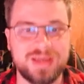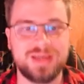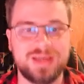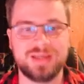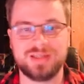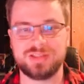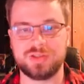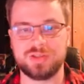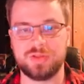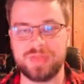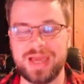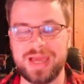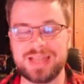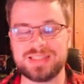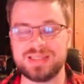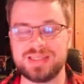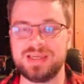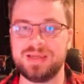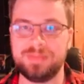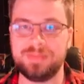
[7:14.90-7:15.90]
So
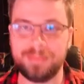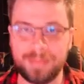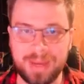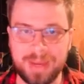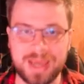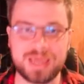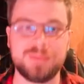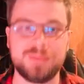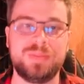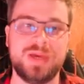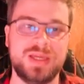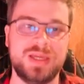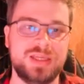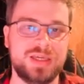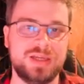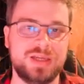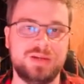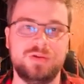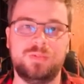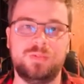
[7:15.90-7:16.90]
that's, in my
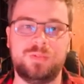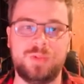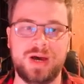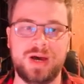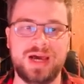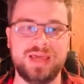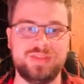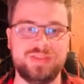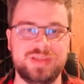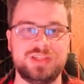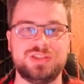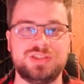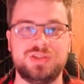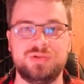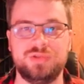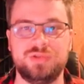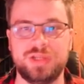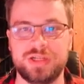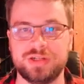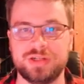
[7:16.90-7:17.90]
opinion, why these
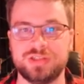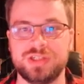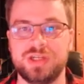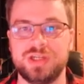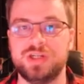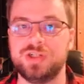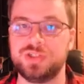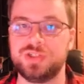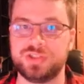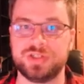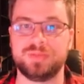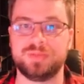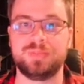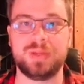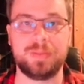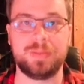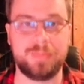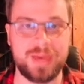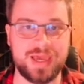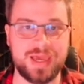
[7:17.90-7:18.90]
two leaders should
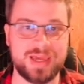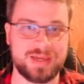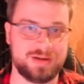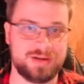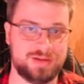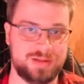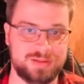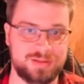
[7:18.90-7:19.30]
be banned.